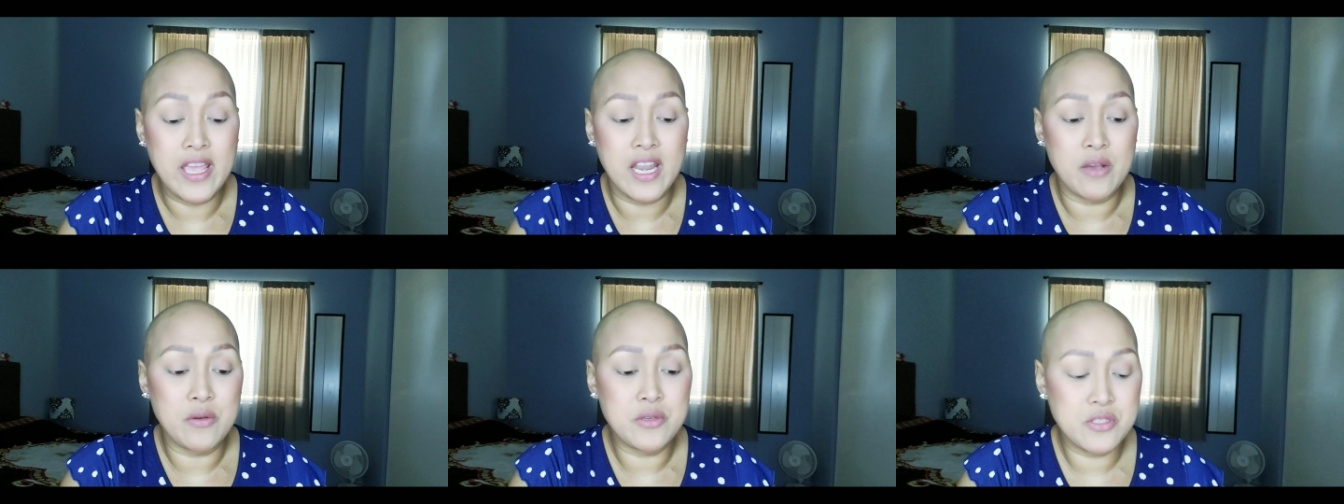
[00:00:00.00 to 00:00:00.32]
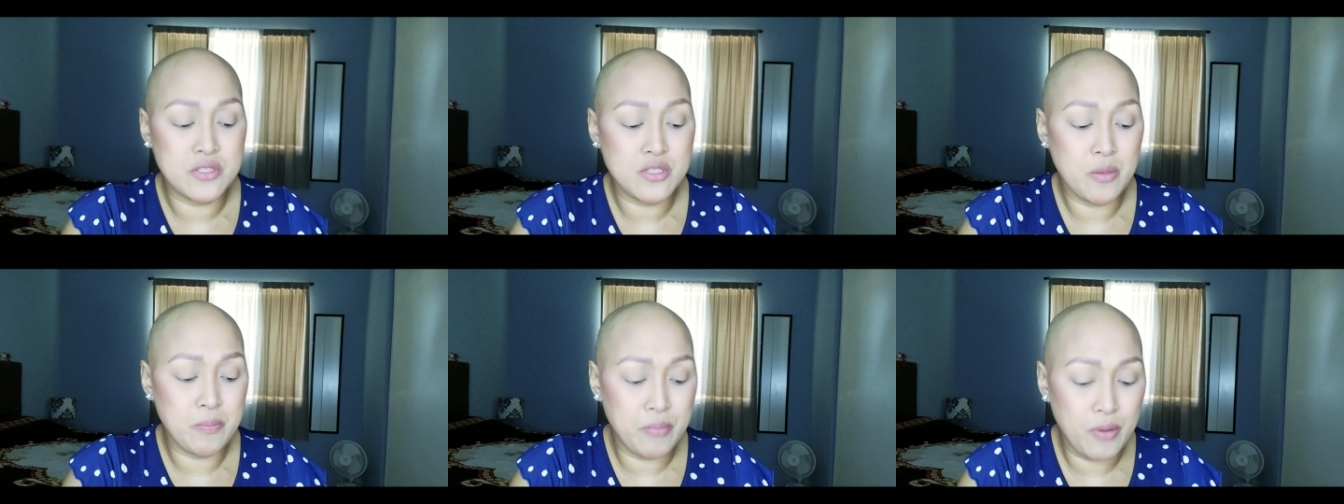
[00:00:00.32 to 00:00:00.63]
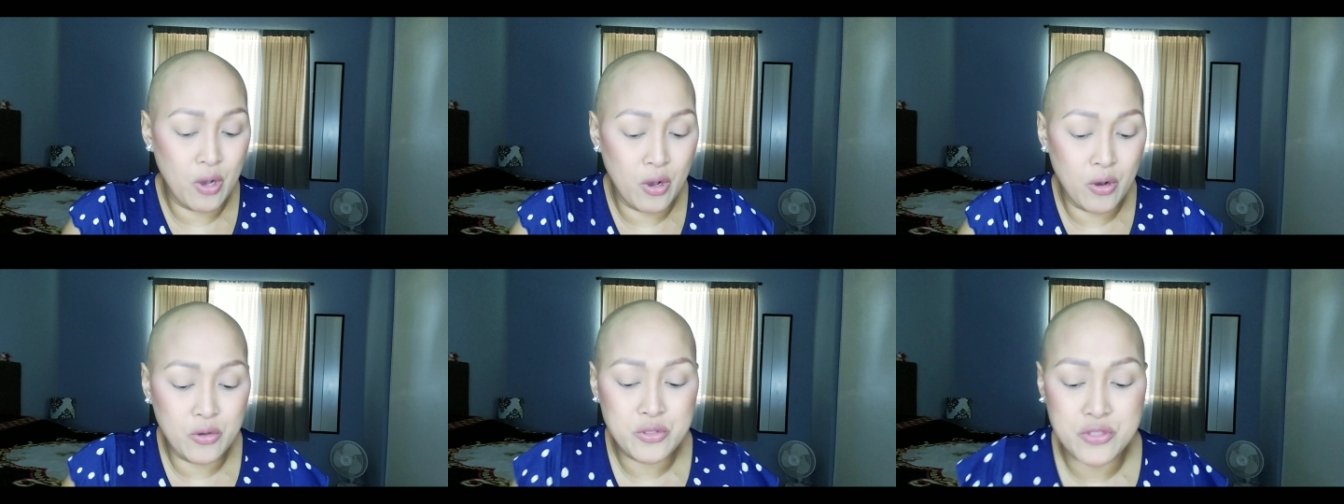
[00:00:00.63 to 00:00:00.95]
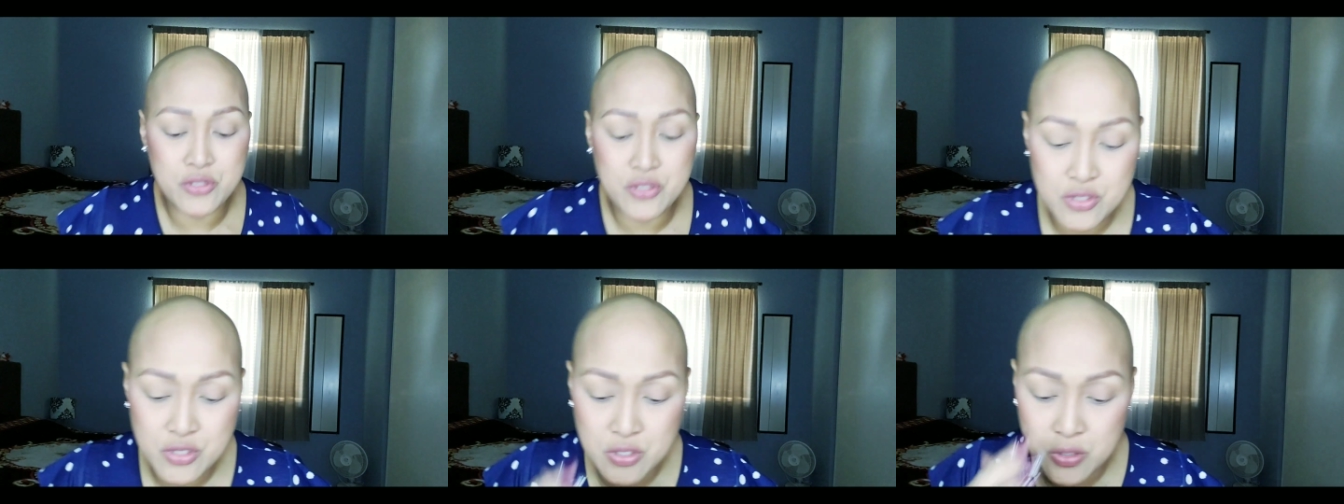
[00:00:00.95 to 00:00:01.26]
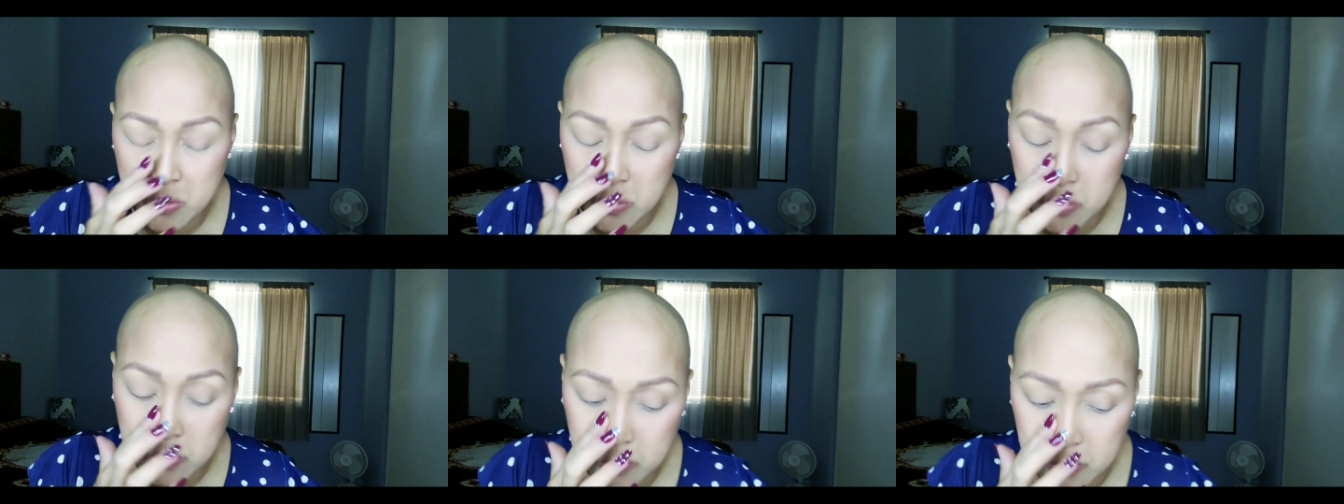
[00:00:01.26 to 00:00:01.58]
I was supposed
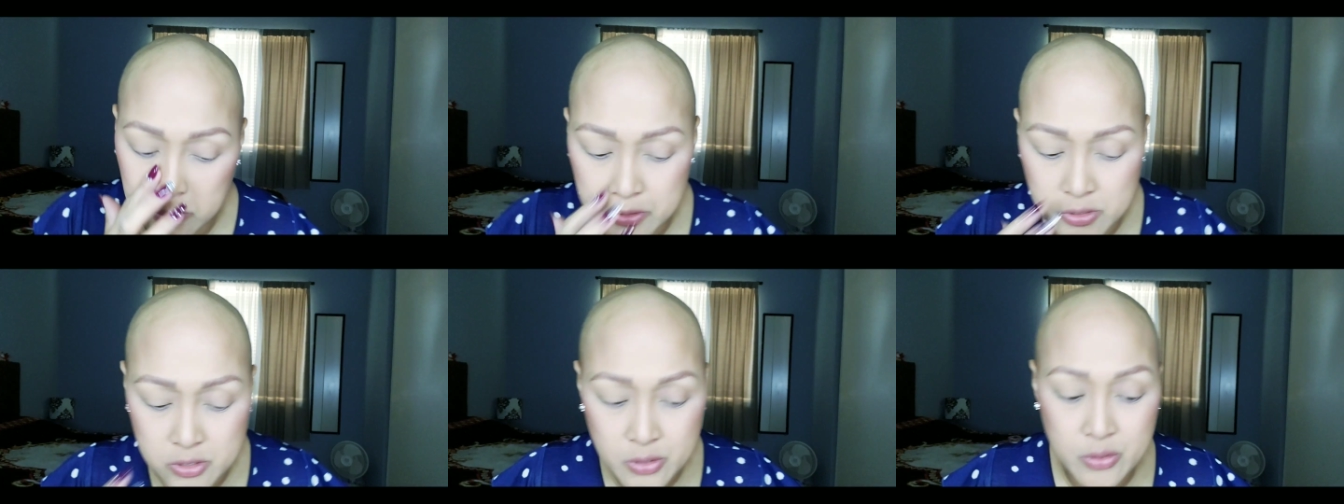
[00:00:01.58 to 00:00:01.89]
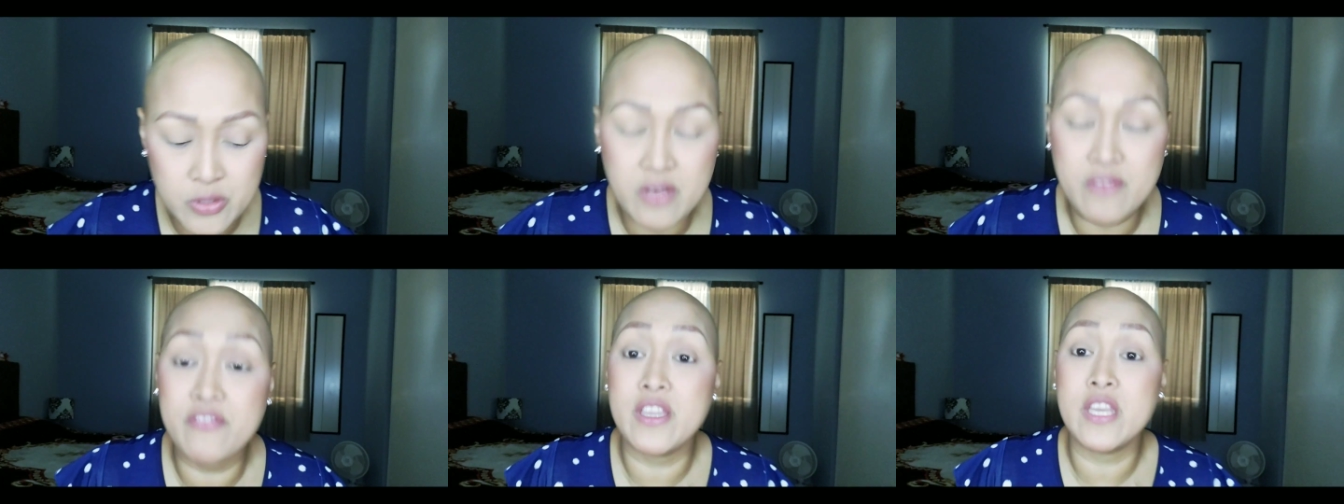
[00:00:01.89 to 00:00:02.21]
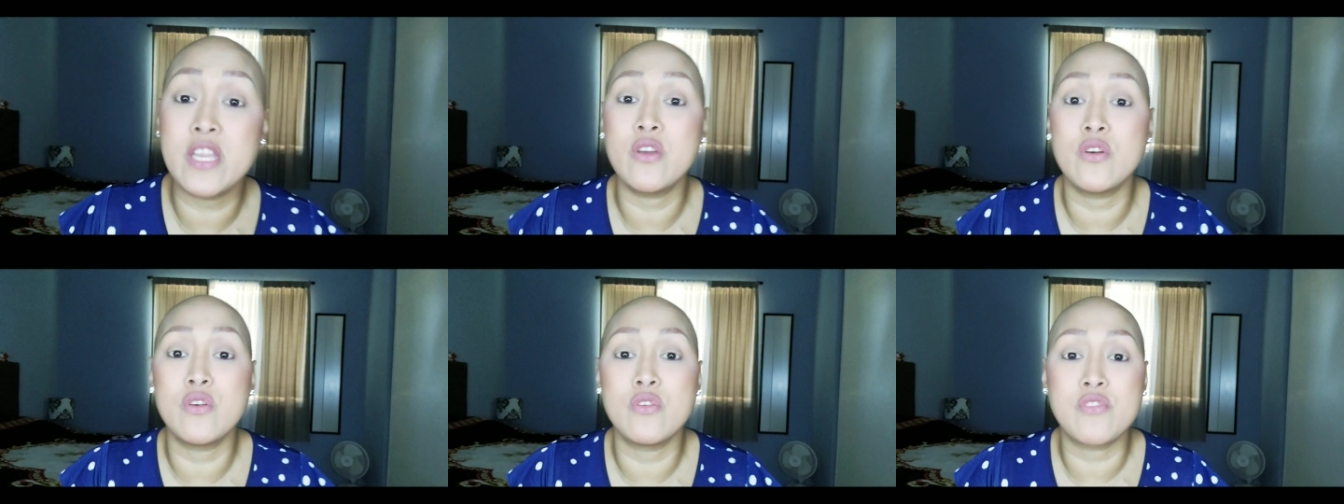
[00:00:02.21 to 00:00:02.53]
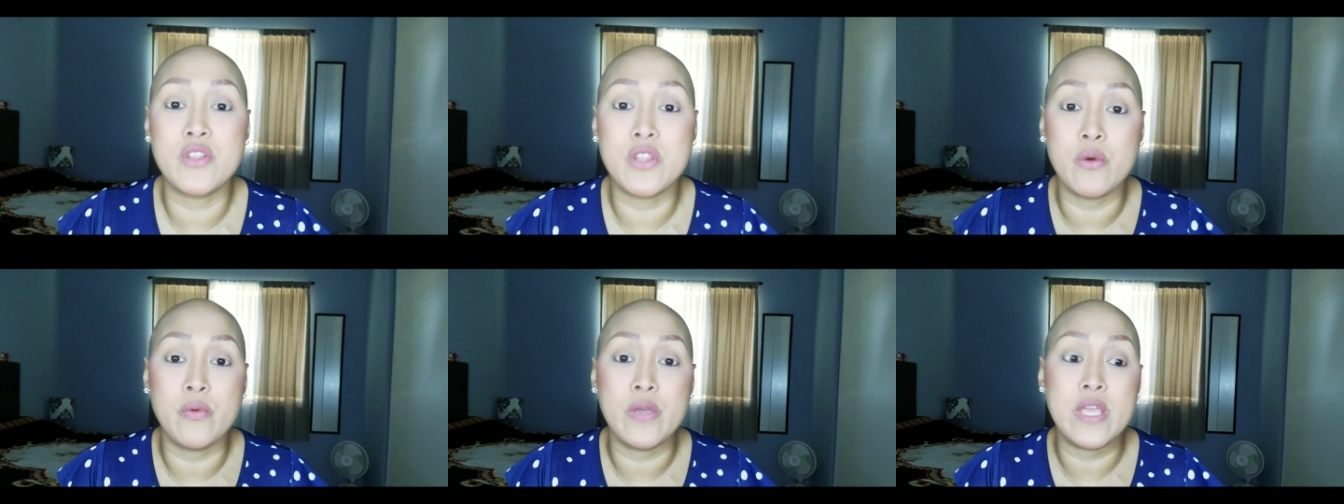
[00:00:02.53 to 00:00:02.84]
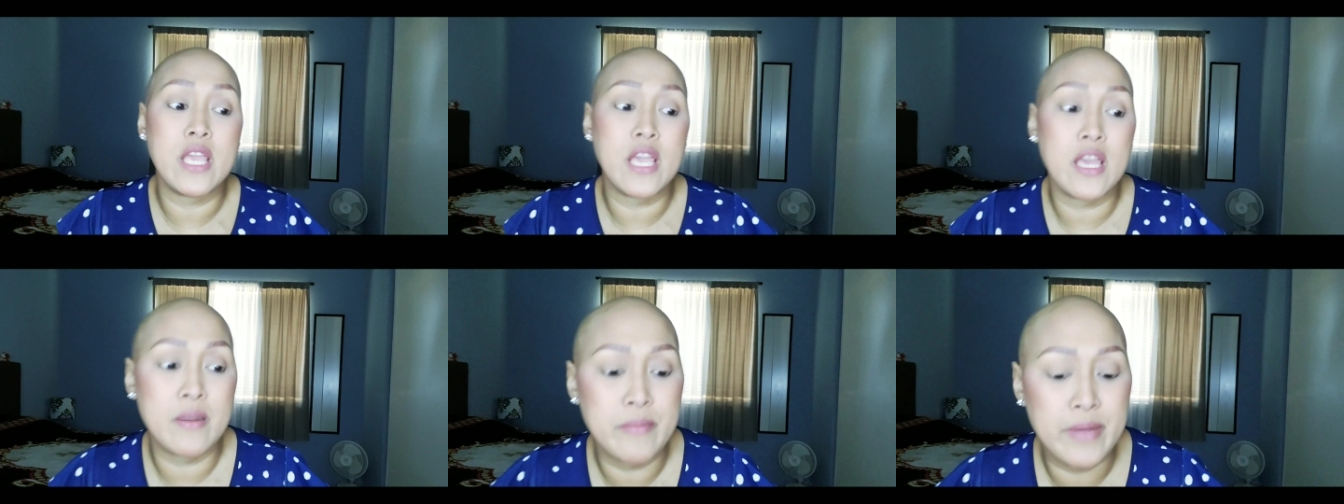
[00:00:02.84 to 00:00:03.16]
to do the video over the weekend,